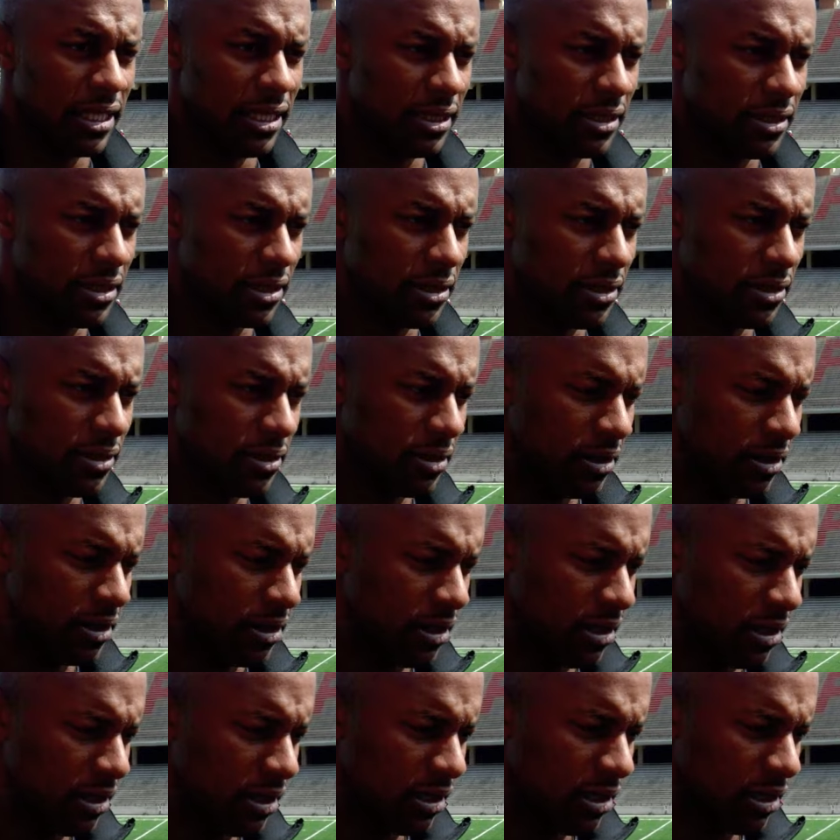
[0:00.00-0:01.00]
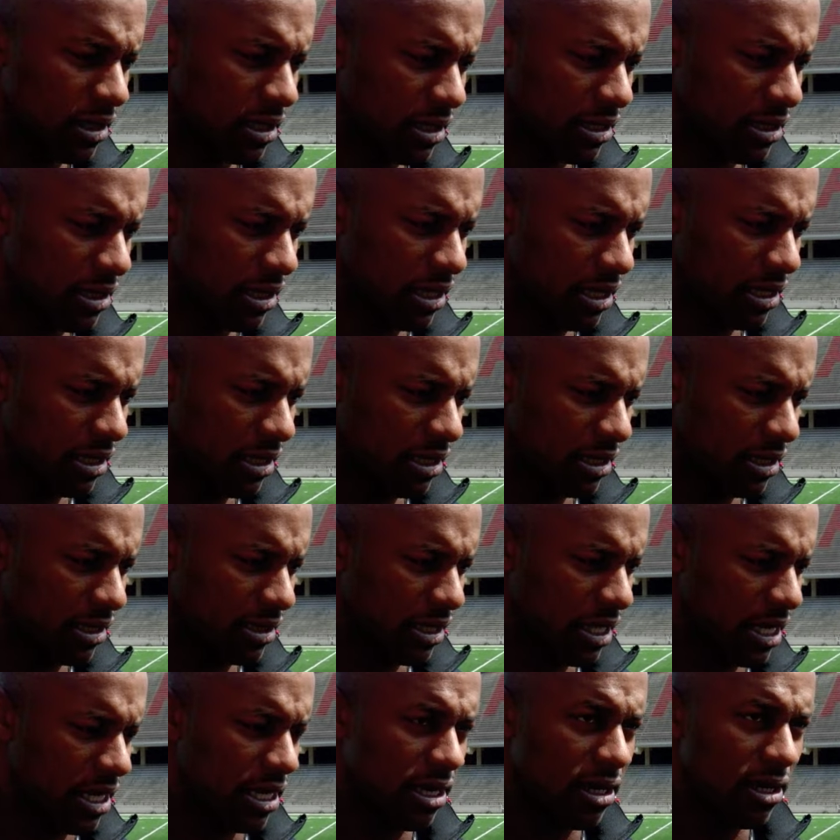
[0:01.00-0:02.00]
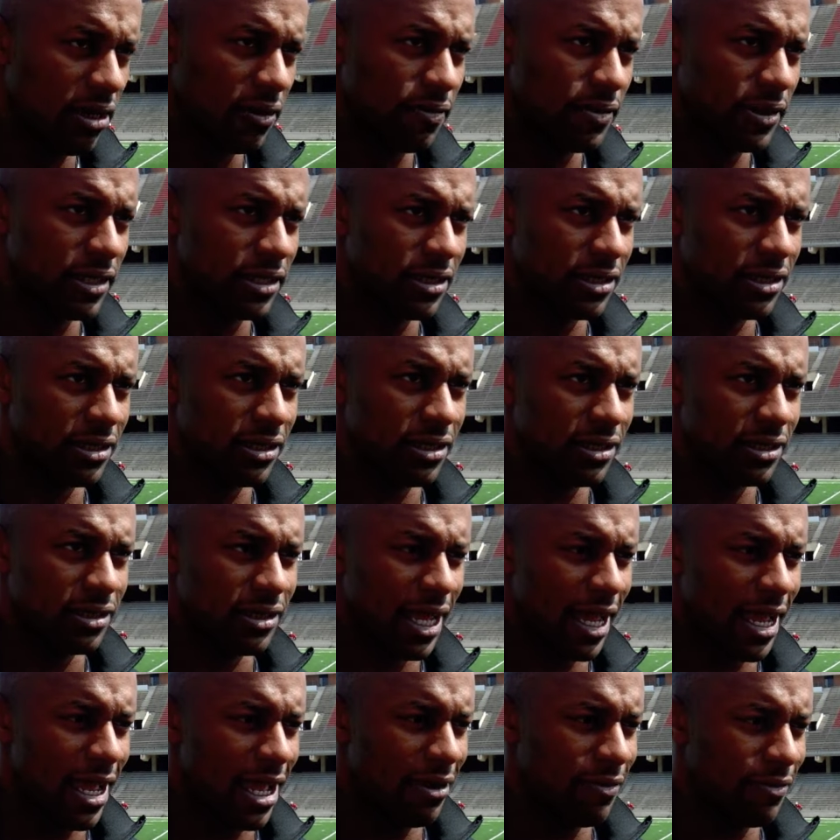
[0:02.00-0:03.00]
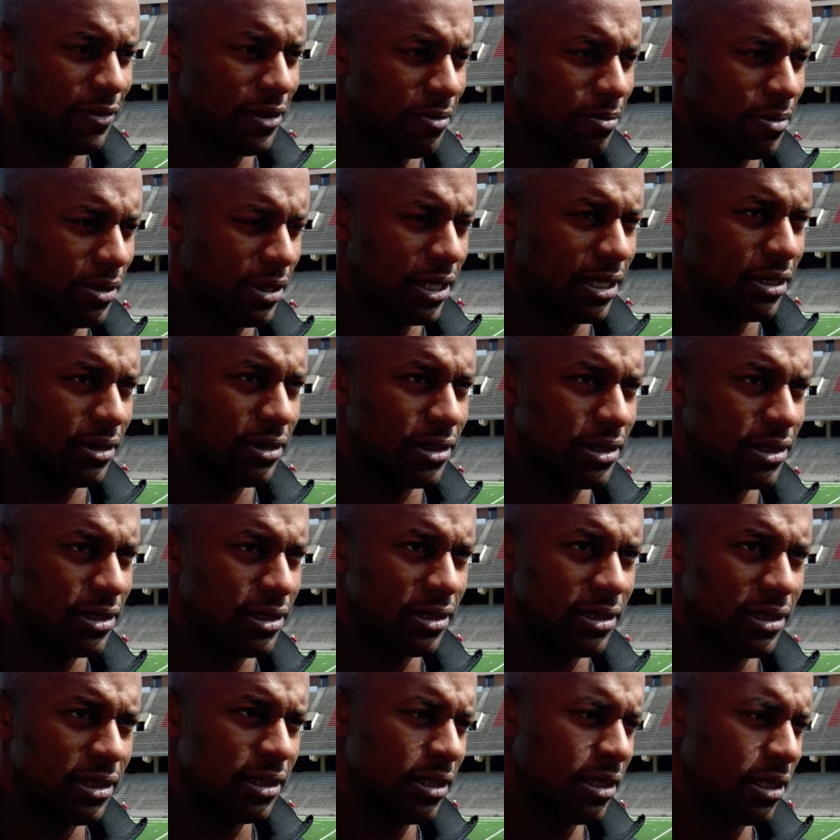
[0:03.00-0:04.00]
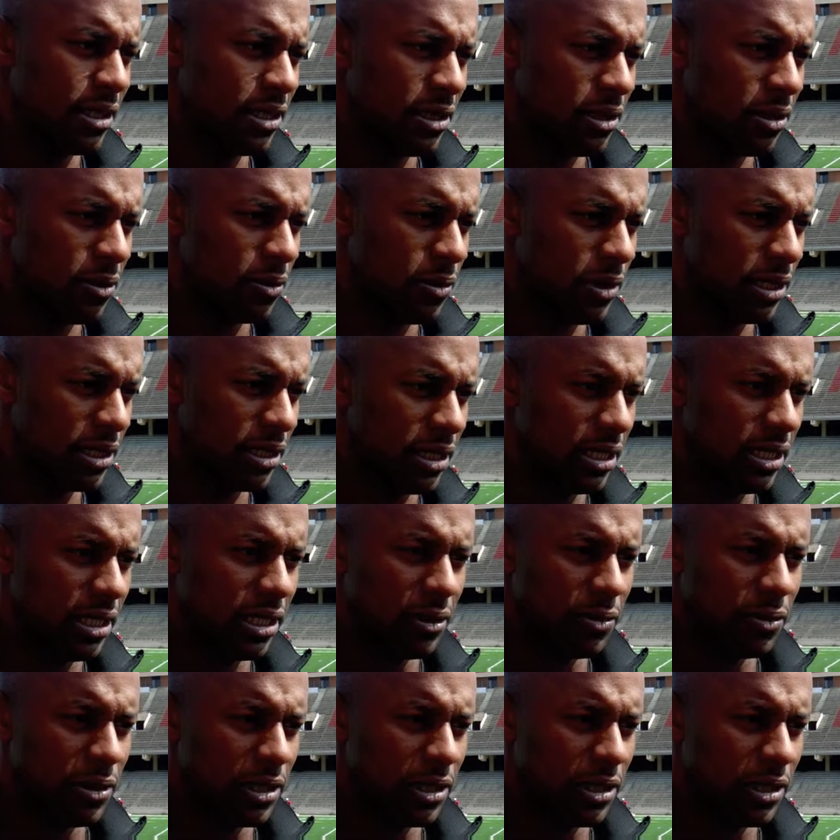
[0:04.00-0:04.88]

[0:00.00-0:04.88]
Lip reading: So, like I said, the entire offense, the staff and player just wasn't good.